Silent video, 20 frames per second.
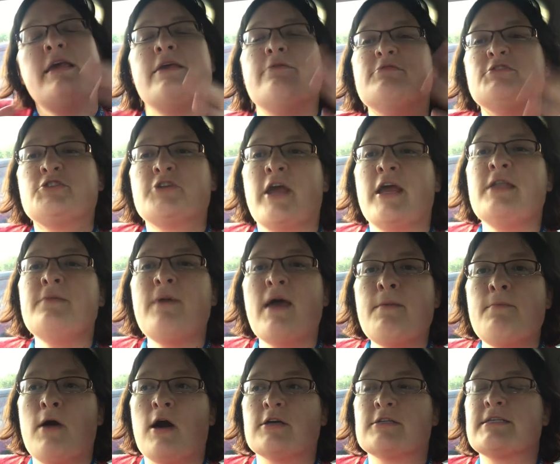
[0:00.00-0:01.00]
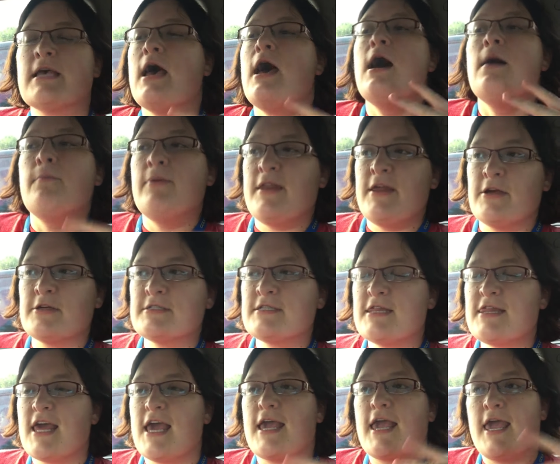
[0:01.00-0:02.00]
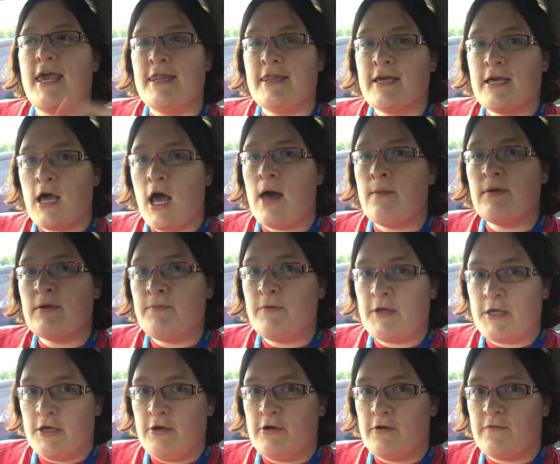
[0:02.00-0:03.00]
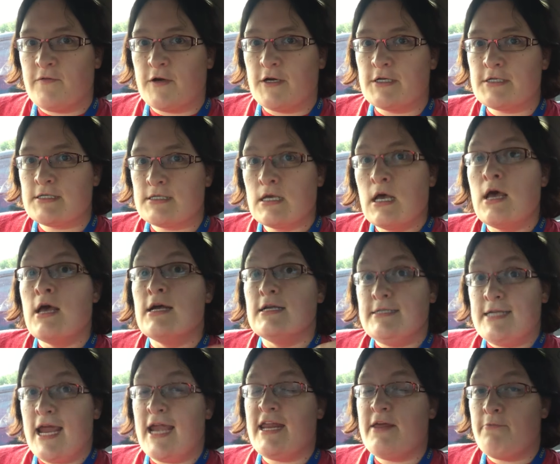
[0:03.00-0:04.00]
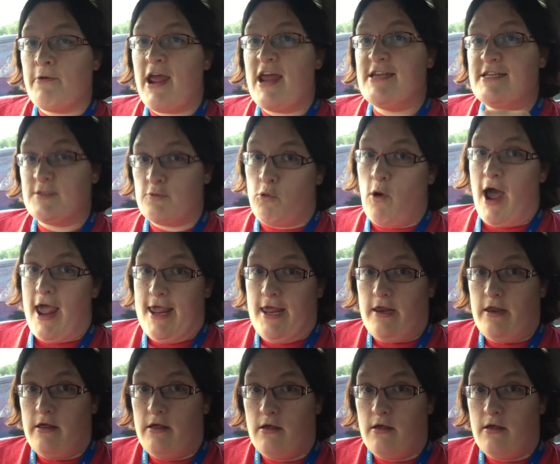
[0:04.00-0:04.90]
was trained by monks. But here's the thing: in the comic book universe, Danny Rand is white.